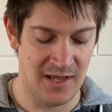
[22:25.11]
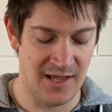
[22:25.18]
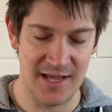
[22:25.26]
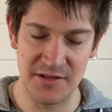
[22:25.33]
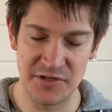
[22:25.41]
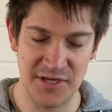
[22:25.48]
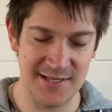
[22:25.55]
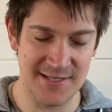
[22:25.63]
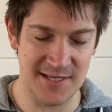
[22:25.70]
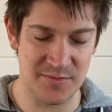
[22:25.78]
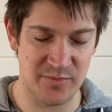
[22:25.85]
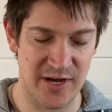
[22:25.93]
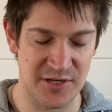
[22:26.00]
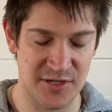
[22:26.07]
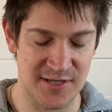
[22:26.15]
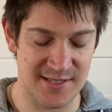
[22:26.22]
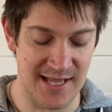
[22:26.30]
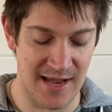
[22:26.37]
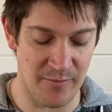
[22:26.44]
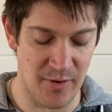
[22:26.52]
In Jesus' precious
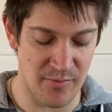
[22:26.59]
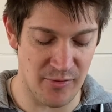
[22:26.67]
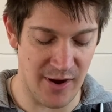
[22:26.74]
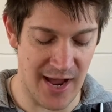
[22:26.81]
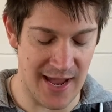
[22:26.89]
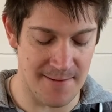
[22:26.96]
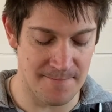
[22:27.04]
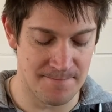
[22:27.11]
name we pray.